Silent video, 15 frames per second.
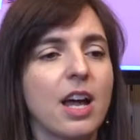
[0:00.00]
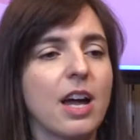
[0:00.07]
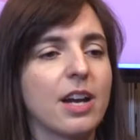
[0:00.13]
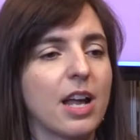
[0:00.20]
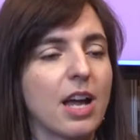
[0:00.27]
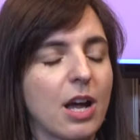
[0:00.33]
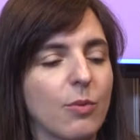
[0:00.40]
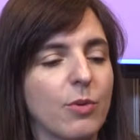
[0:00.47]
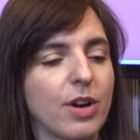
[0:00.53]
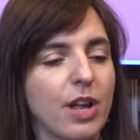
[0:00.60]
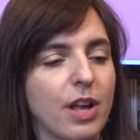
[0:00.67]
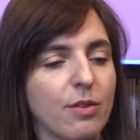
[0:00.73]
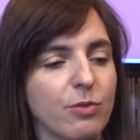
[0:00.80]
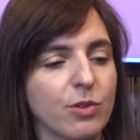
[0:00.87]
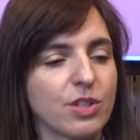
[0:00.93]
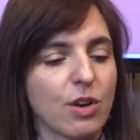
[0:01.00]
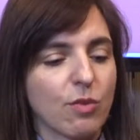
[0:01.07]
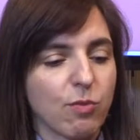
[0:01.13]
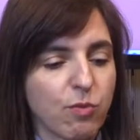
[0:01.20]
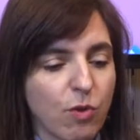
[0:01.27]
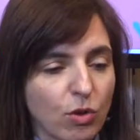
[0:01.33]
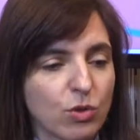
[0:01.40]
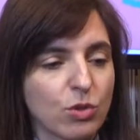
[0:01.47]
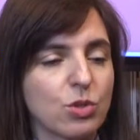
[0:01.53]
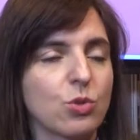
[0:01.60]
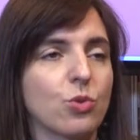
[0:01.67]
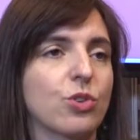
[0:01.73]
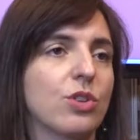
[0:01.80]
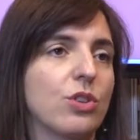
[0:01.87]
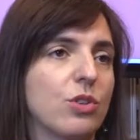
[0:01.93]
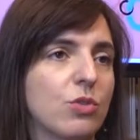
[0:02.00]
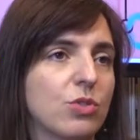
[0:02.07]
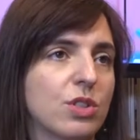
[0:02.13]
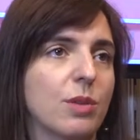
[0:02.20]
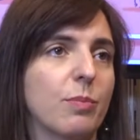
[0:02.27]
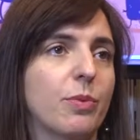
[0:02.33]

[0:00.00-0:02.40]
And our efforts are focused to reduce the